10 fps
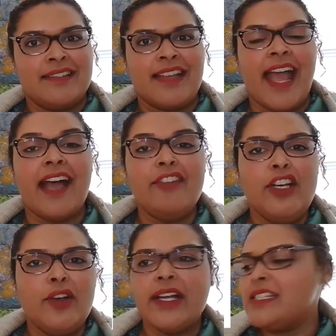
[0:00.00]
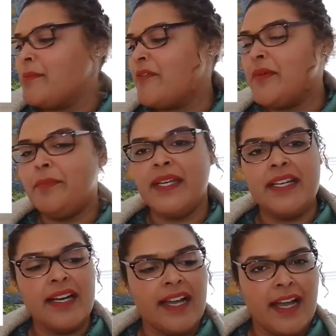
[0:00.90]
Have a look at some of the
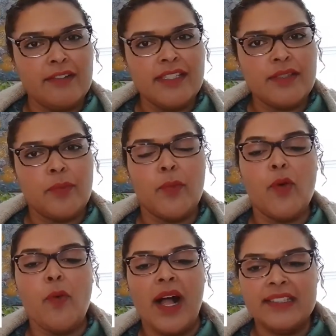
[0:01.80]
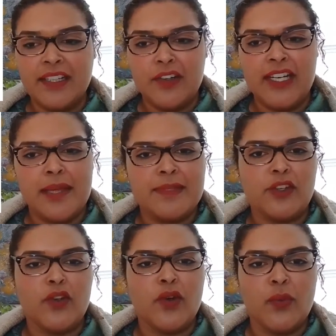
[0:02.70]
bigger accounts, the more well-known names
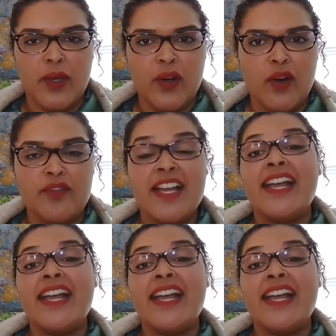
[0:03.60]
that you're aware of,